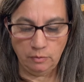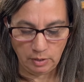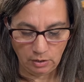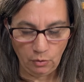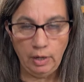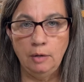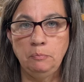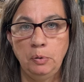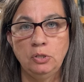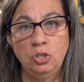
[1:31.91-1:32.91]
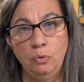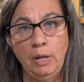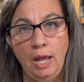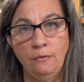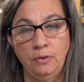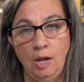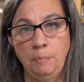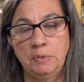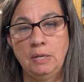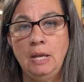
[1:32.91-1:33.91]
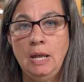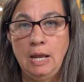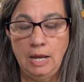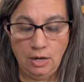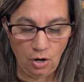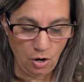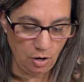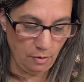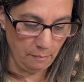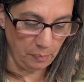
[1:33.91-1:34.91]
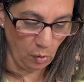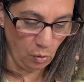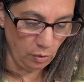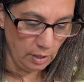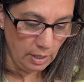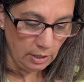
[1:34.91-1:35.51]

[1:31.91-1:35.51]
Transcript: we're gonna go ahead and put two and a half cups in our bowl.